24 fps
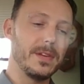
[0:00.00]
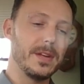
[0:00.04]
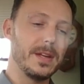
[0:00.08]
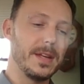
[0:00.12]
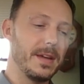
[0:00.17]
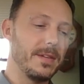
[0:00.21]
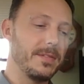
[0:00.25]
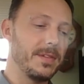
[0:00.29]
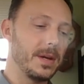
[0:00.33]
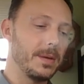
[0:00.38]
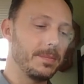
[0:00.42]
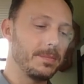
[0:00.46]

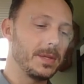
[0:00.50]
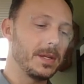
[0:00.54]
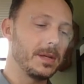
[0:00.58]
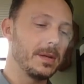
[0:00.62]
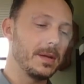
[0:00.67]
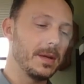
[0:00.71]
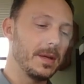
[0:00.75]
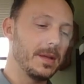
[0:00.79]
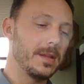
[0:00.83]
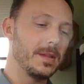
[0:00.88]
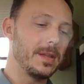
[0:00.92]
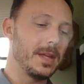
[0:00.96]
give up
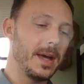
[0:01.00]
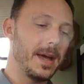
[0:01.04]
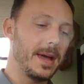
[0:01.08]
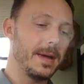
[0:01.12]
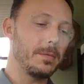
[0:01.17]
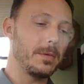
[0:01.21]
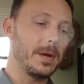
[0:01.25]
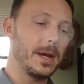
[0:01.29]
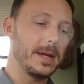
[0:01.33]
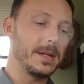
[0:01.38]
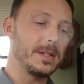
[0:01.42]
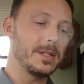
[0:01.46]
their, thy
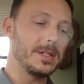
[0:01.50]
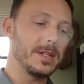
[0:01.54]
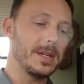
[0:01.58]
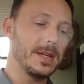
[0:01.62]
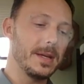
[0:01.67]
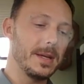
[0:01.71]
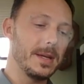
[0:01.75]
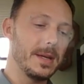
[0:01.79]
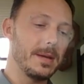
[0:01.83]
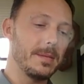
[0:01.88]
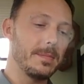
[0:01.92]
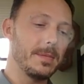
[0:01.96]
right to
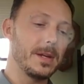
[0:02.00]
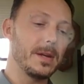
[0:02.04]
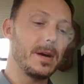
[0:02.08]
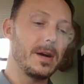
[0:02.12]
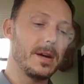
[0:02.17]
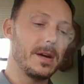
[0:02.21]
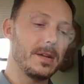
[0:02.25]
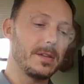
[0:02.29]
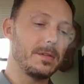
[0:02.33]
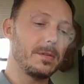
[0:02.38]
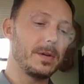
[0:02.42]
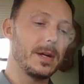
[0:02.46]
him and
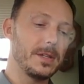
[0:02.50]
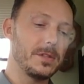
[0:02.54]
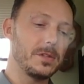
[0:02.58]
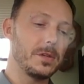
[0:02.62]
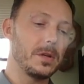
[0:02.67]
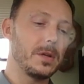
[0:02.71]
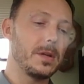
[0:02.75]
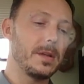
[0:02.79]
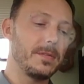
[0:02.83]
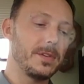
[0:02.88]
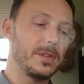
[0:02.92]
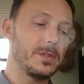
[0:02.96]
authorize
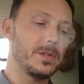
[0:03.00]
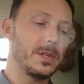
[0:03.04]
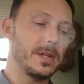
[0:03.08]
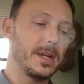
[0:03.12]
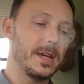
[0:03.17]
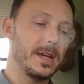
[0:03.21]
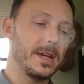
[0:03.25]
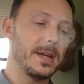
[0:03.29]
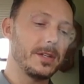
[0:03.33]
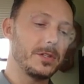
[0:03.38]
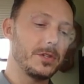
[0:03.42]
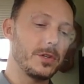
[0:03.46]
all of his
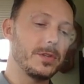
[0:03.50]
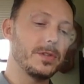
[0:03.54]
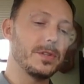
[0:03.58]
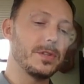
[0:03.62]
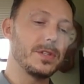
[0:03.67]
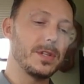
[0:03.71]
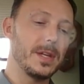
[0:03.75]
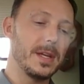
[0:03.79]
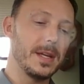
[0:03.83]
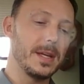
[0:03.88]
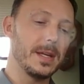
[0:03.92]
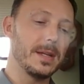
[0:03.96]

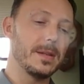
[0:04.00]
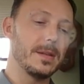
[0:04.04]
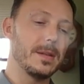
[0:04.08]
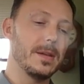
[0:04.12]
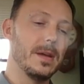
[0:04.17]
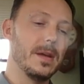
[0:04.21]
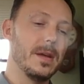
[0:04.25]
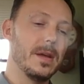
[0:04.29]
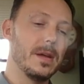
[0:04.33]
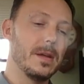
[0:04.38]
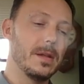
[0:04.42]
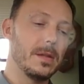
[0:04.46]
actions in
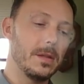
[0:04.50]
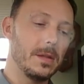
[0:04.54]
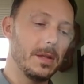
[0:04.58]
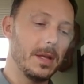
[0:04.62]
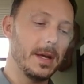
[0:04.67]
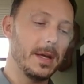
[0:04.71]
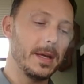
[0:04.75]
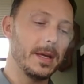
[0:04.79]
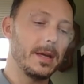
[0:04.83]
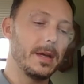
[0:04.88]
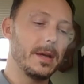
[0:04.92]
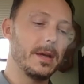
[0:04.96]

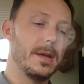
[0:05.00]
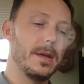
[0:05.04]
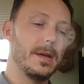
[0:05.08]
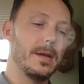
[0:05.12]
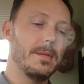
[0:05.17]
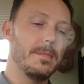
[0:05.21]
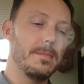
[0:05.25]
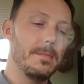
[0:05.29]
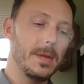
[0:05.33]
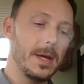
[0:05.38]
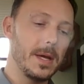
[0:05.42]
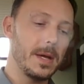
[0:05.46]
like
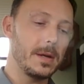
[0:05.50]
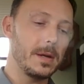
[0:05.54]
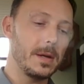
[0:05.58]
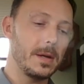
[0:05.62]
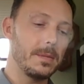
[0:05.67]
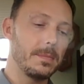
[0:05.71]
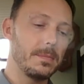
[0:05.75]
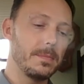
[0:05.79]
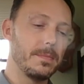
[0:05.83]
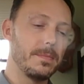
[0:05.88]
manner.